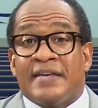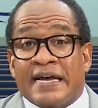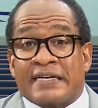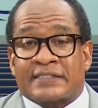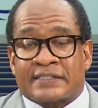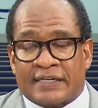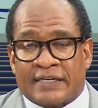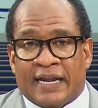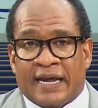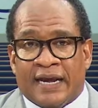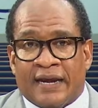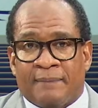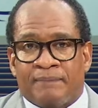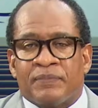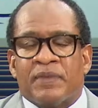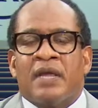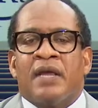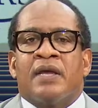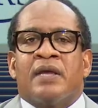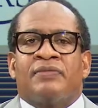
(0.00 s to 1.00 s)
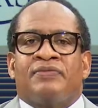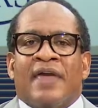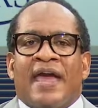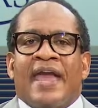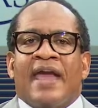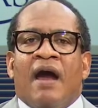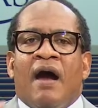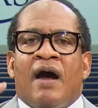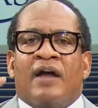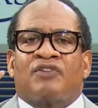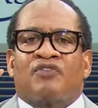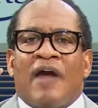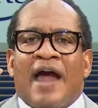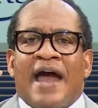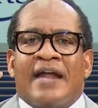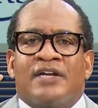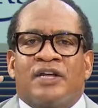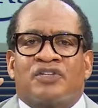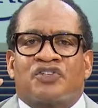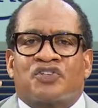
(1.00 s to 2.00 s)
yesterday. They are
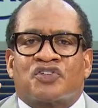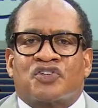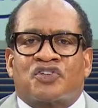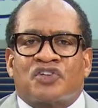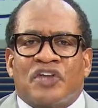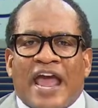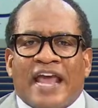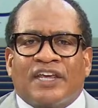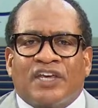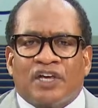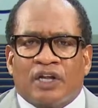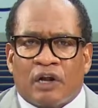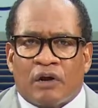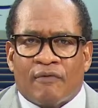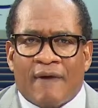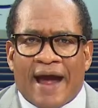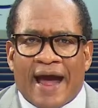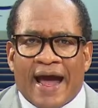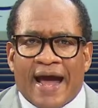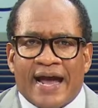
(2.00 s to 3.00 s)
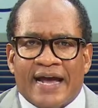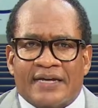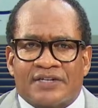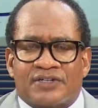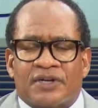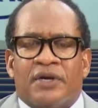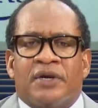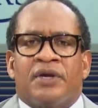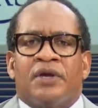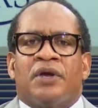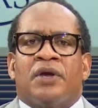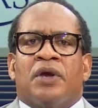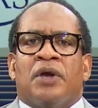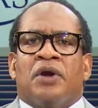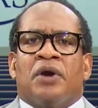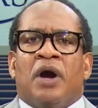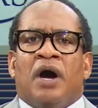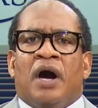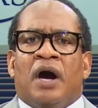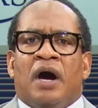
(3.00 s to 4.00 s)
trying to secularize
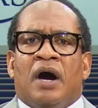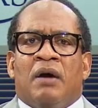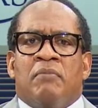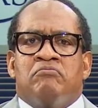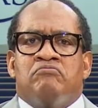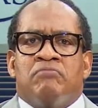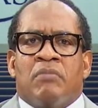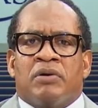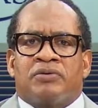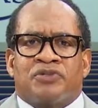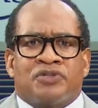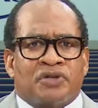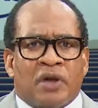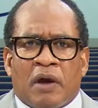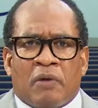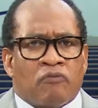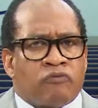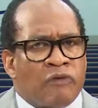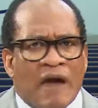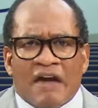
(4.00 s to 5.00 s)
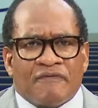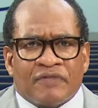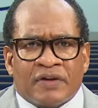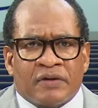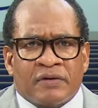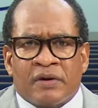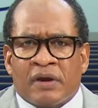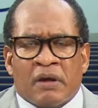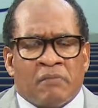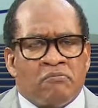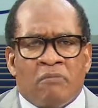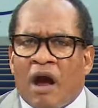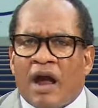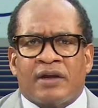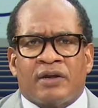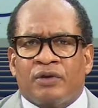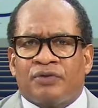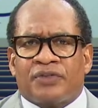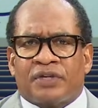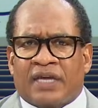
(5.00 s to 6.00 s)
uh, Reverend
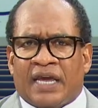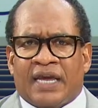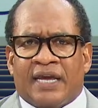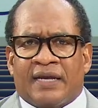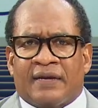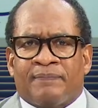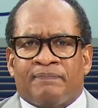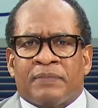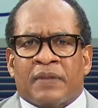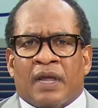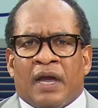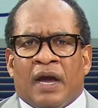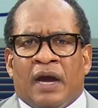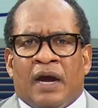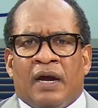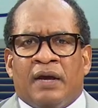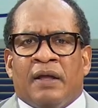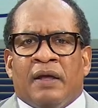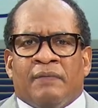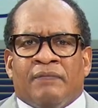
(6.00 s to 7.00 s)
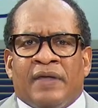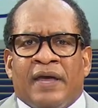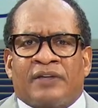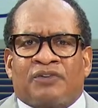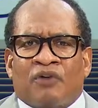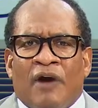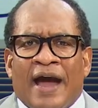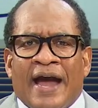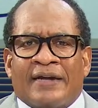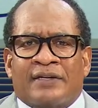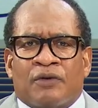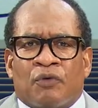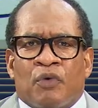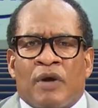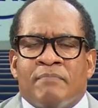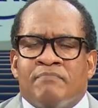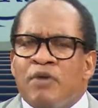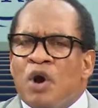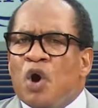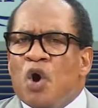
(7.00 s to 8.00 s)
Martin Luther King. Uh, they're trying to
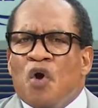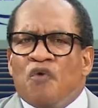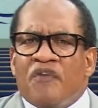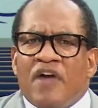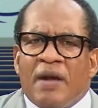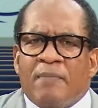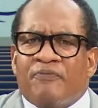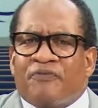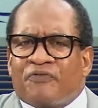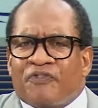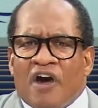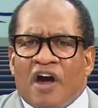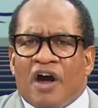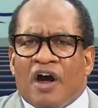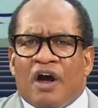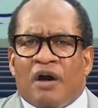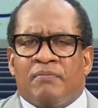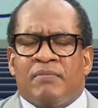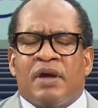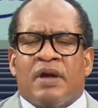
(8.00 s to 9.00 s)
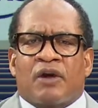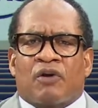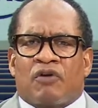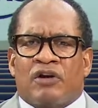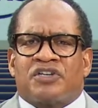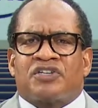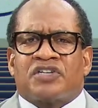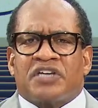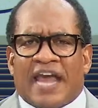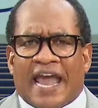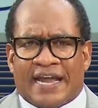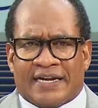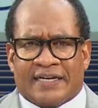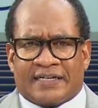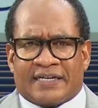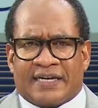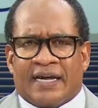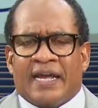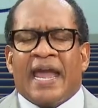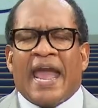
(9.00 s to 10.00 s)
remove him from
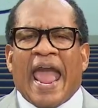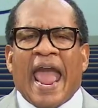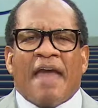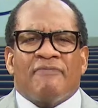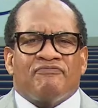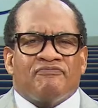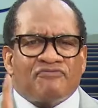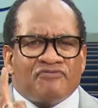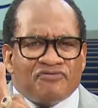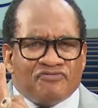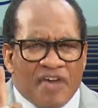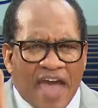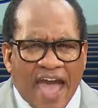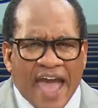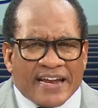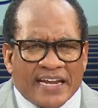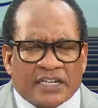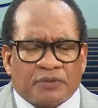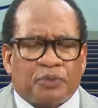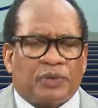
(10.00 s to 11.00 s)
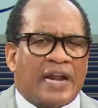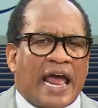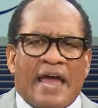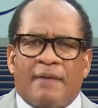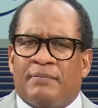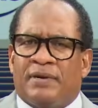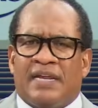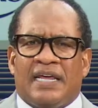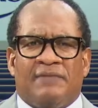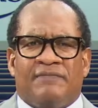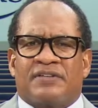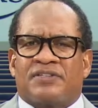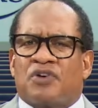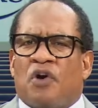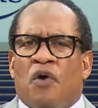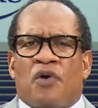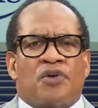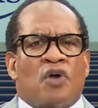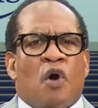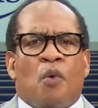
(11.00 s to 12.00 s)
Christianity. And that is what I believe is
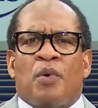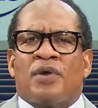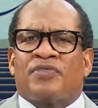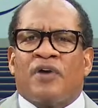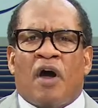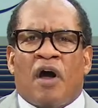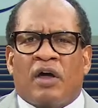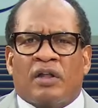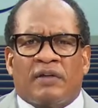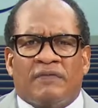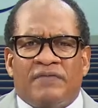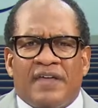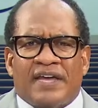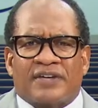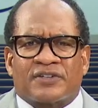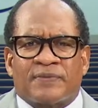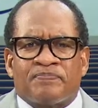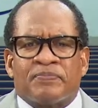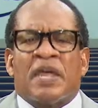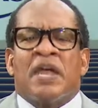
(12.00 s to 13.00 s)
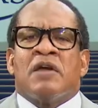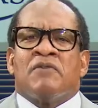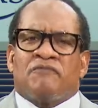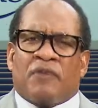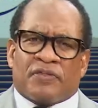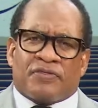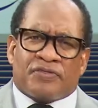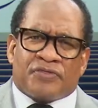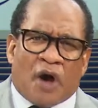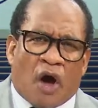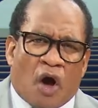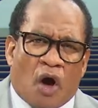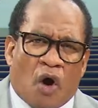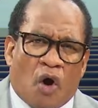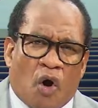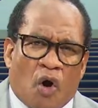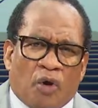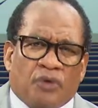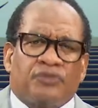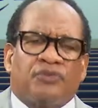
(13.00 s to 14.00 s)
going on with all of this. For
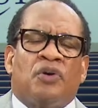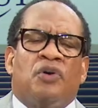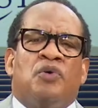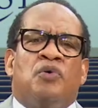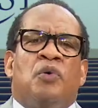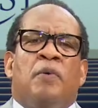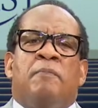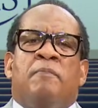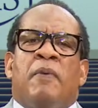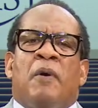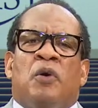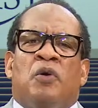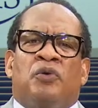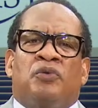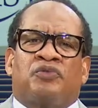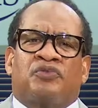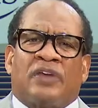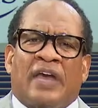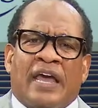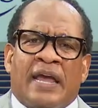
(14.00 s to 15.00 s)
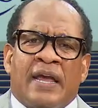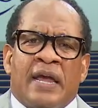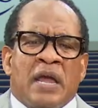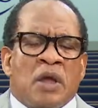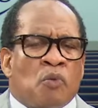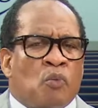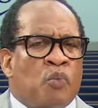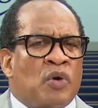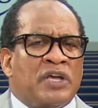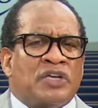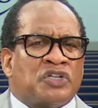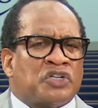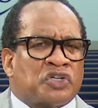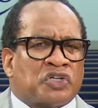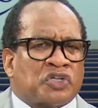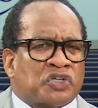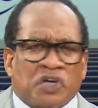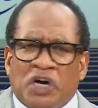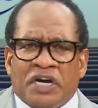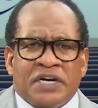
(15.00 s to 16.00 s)
those who, who say we
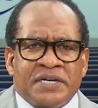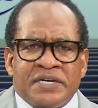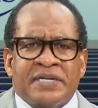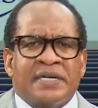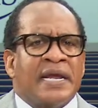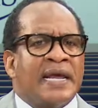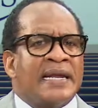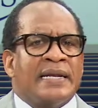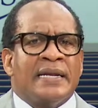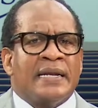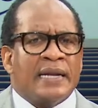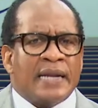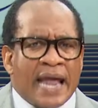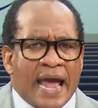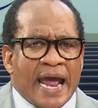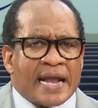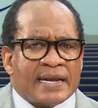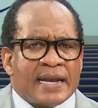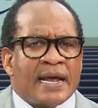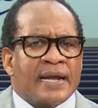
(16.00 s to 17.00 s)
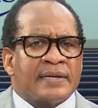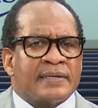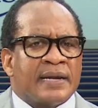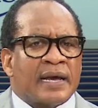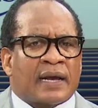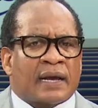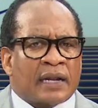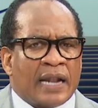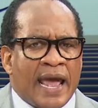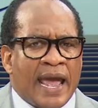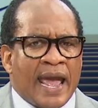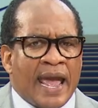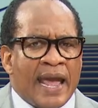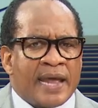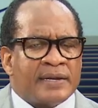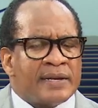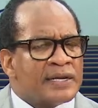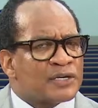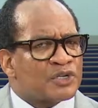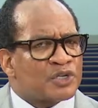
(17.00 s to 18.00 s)
shouldn't let the
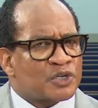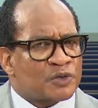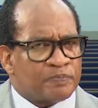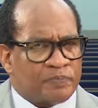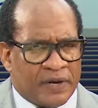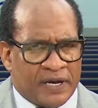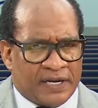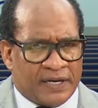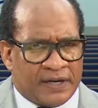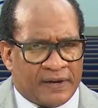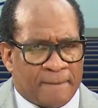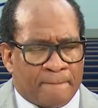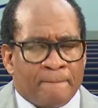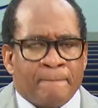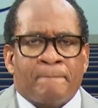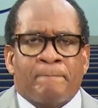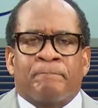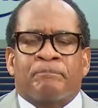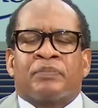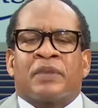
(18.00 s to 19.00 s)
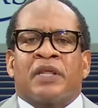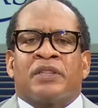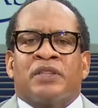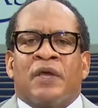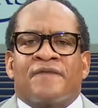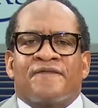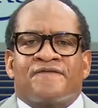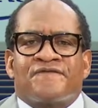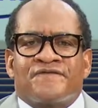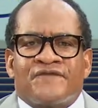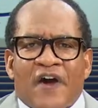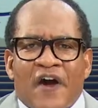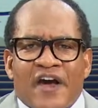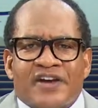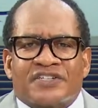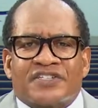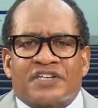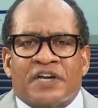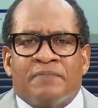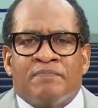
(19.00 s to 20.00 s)
Klan speak, the
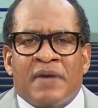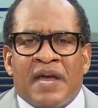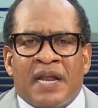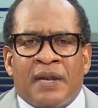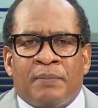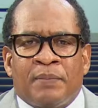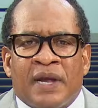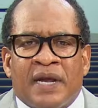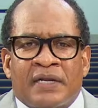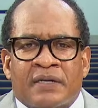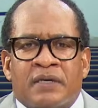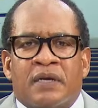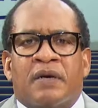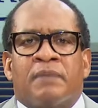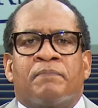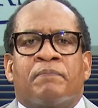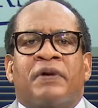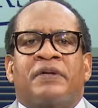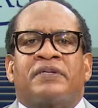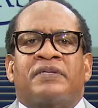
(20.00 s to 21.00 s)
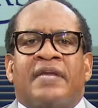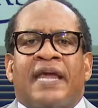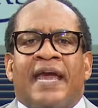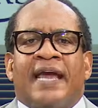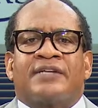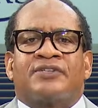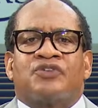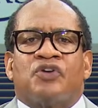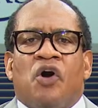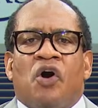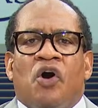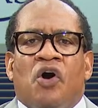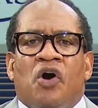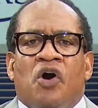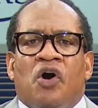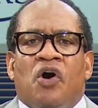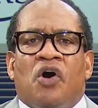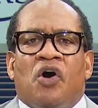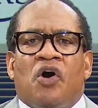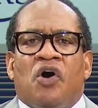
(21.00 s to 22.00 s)
First Amendment protects
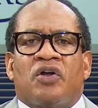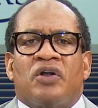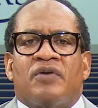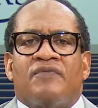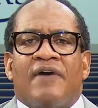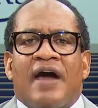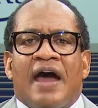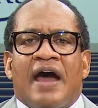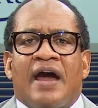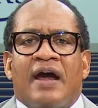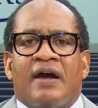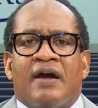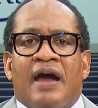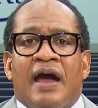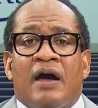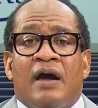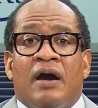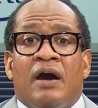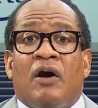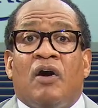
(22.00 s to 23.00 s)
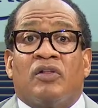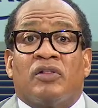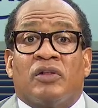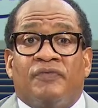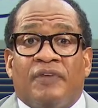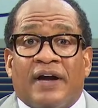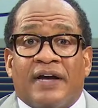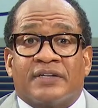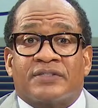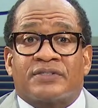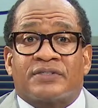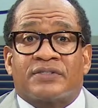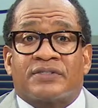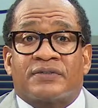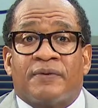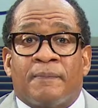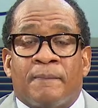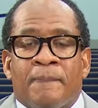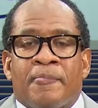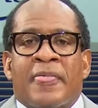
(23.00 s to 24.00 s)
all of, our, uh, all of us.